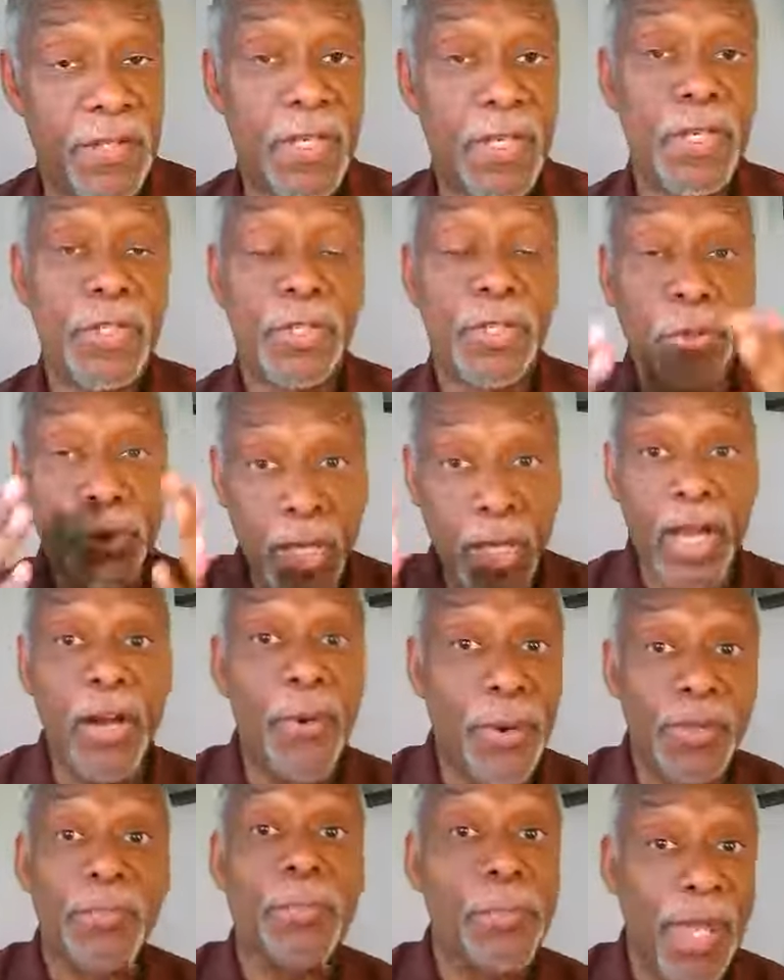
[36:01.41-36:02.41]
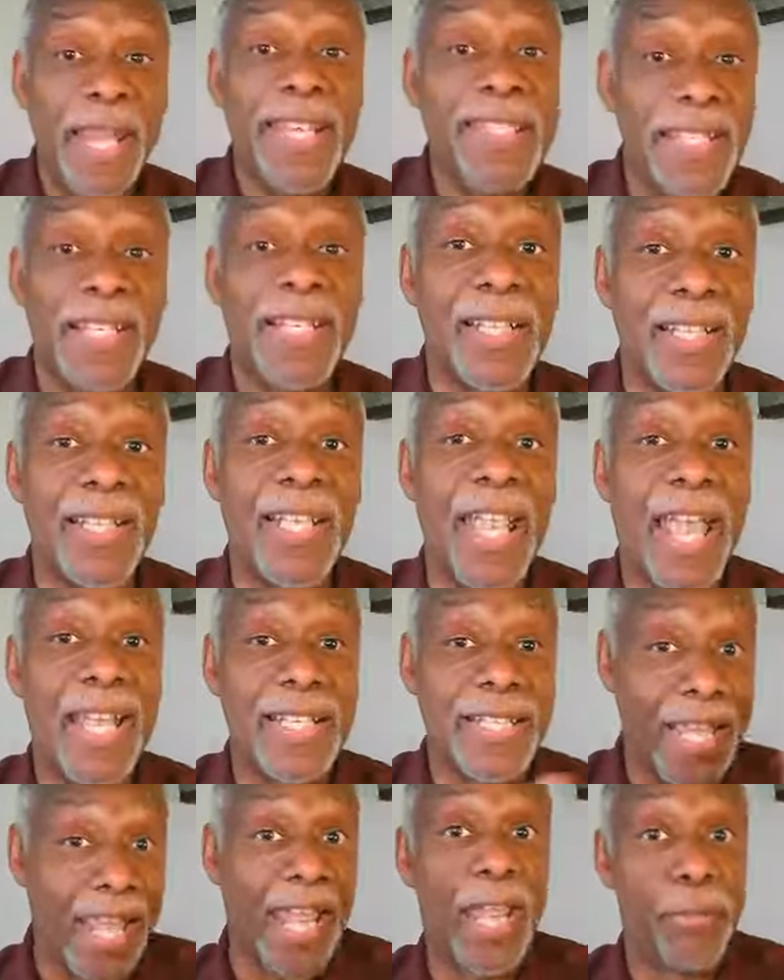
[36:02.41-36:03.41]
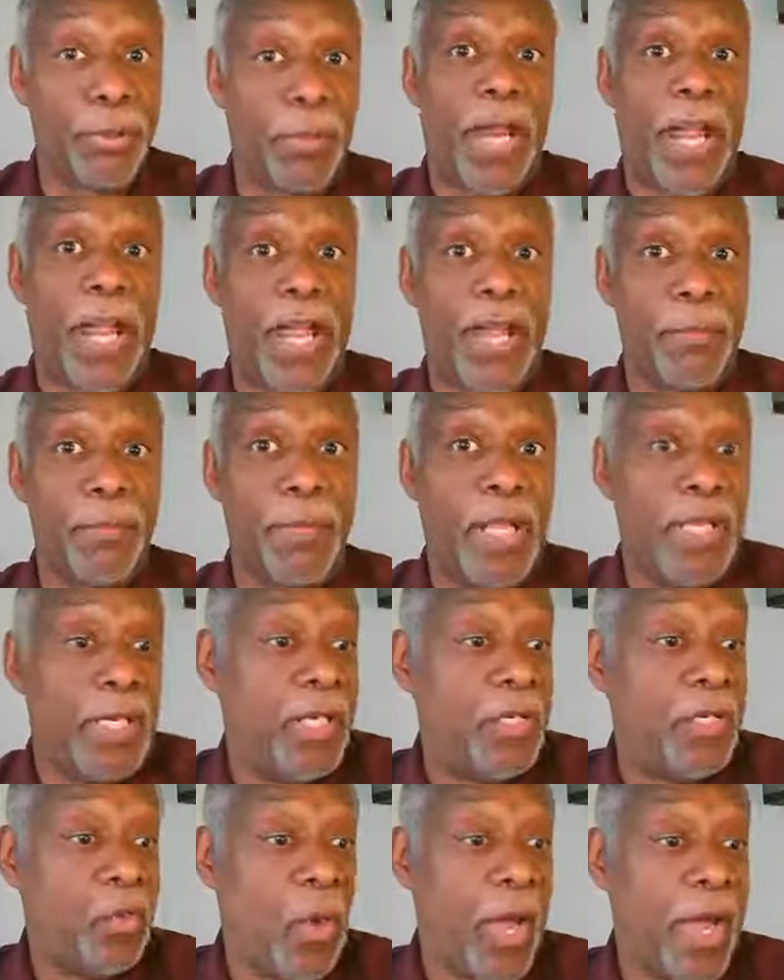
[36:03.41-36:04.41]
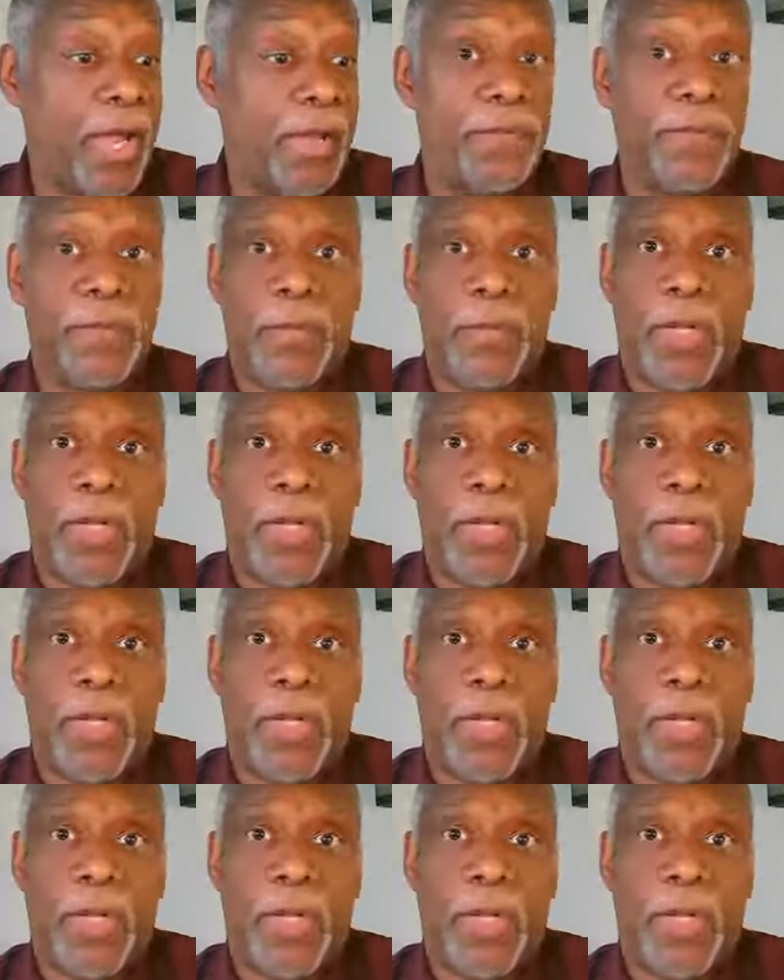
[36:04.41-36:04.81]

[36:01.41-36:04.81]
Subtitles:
So Terah basically has Abraham and his wife,